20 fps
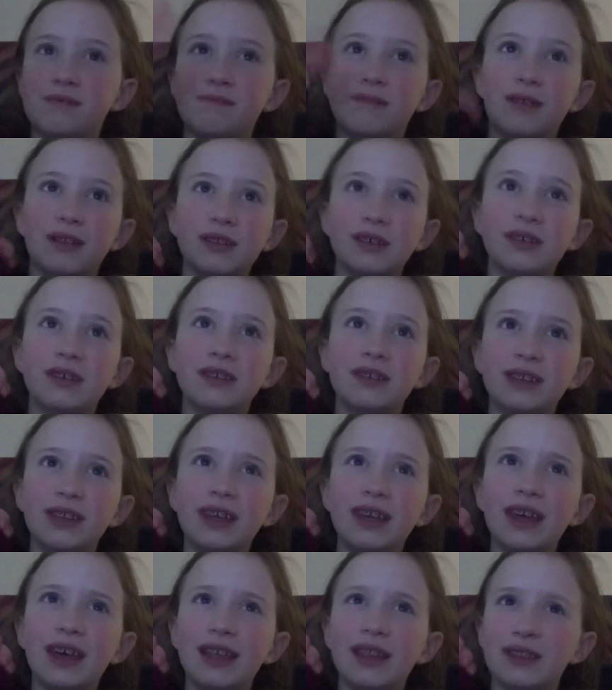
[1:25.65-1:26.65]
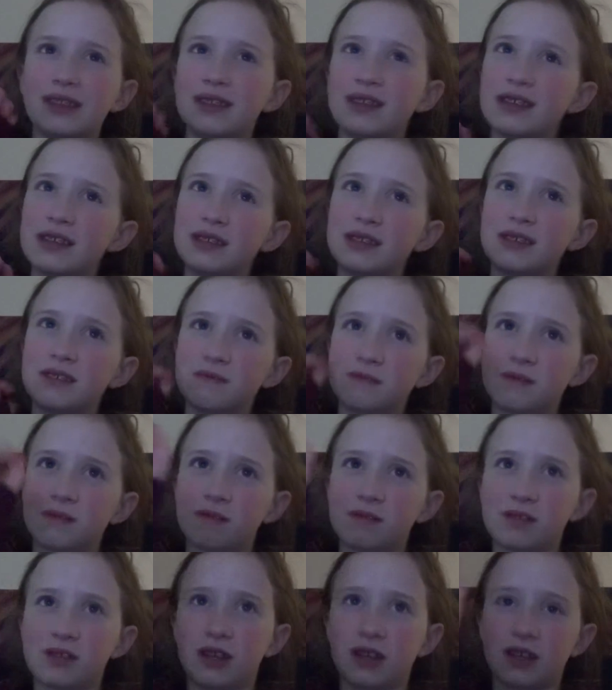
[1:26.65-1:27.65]
Pull your knee. This is one
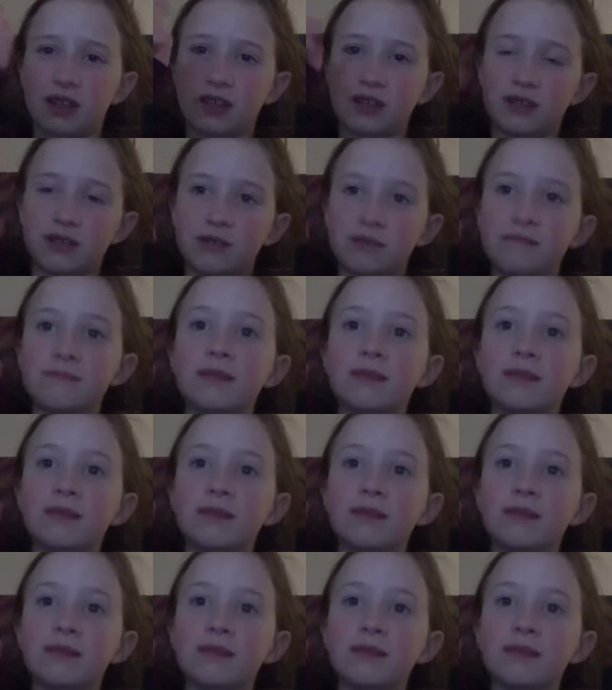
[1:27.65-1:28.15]
which I can do.